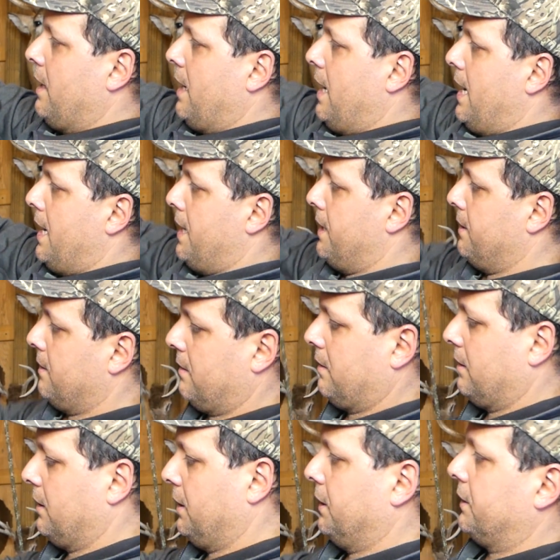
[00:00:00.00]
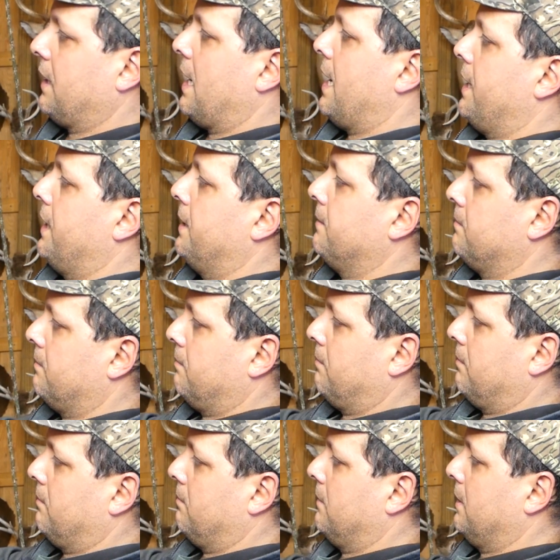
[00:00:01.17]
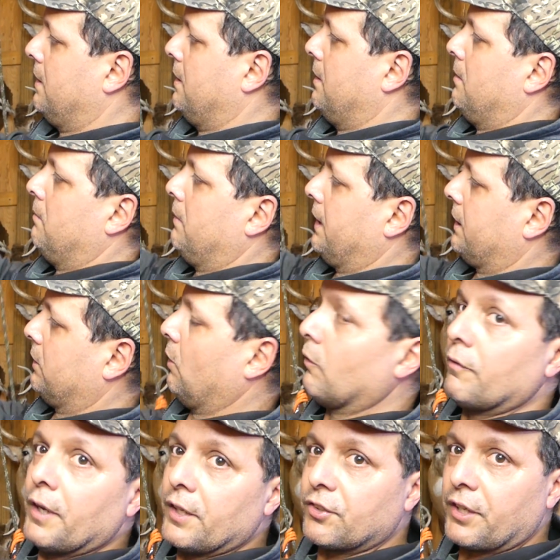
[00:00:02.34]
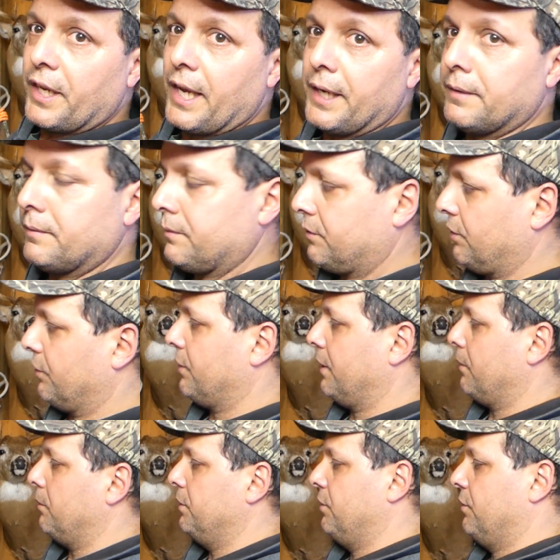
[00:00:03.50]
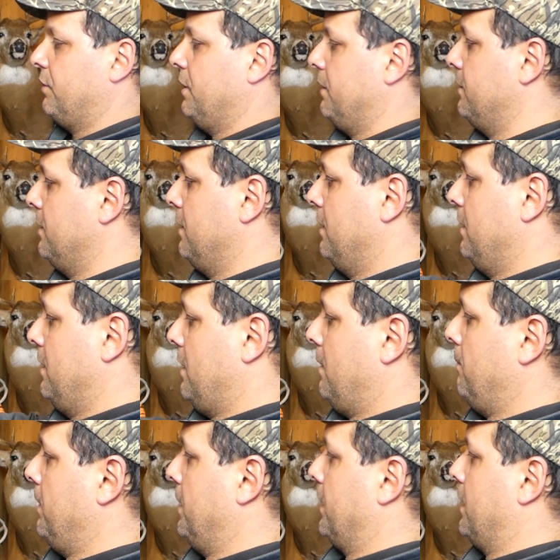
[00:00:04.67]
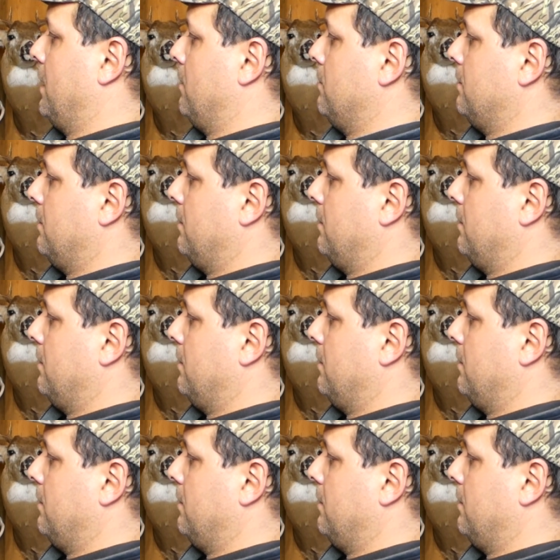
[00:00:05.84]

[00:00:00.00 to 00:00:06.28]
and I'm going to tie in my Clove Hitch again, just like we just did a minute ago.